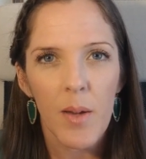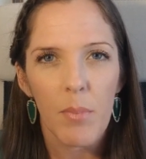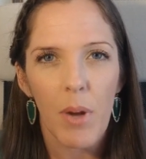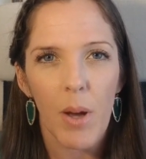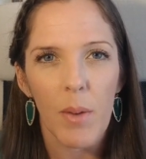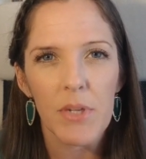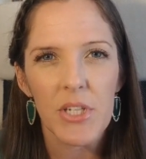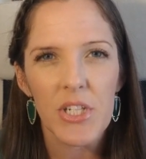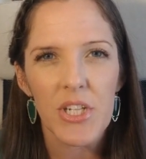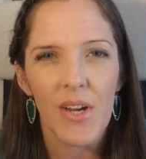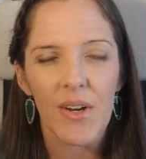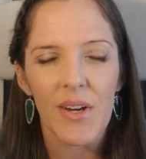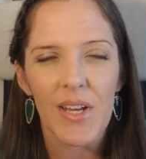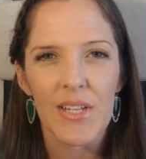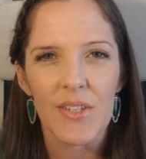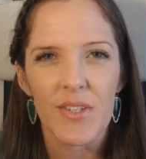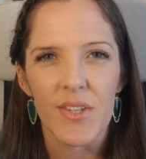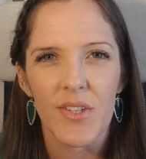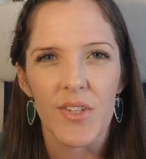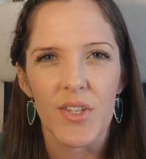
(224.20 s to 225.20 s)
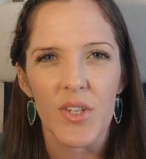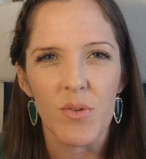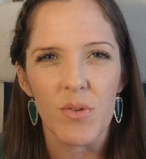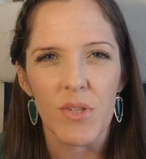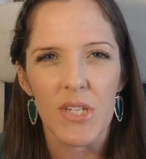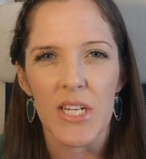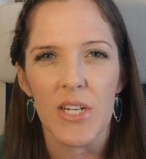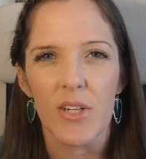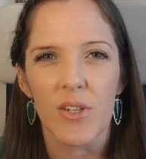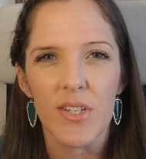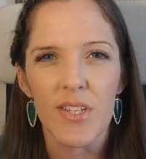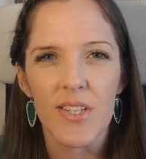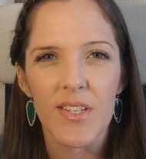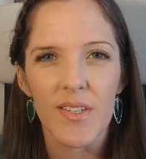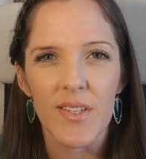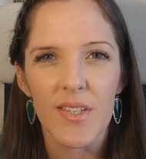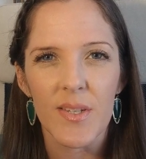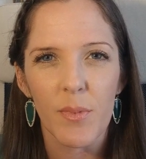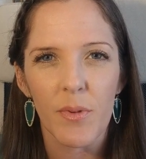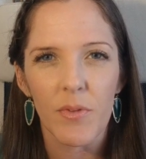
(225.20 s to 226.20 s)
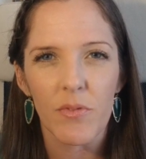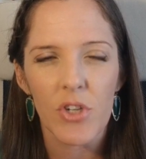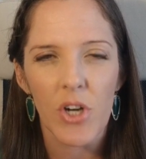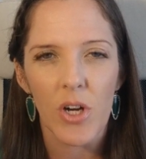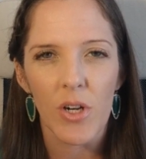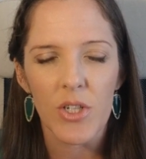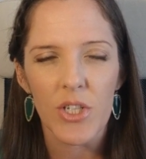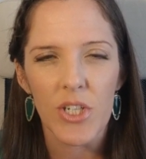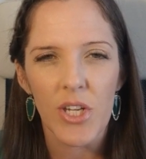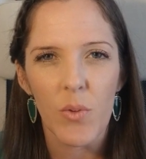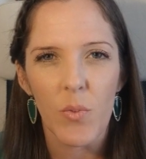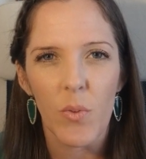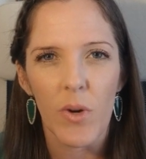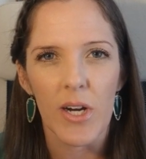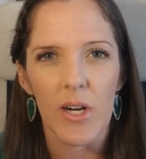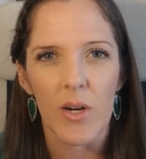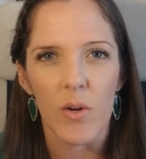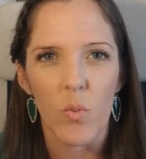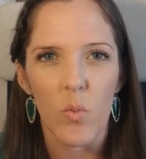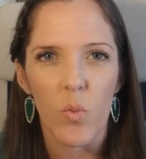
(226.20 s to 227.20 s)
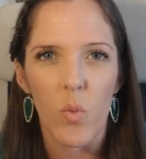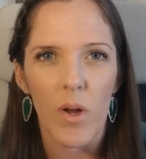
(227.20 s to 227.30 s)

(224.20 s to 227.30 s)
Palm Beach County has this new tiered system of charging where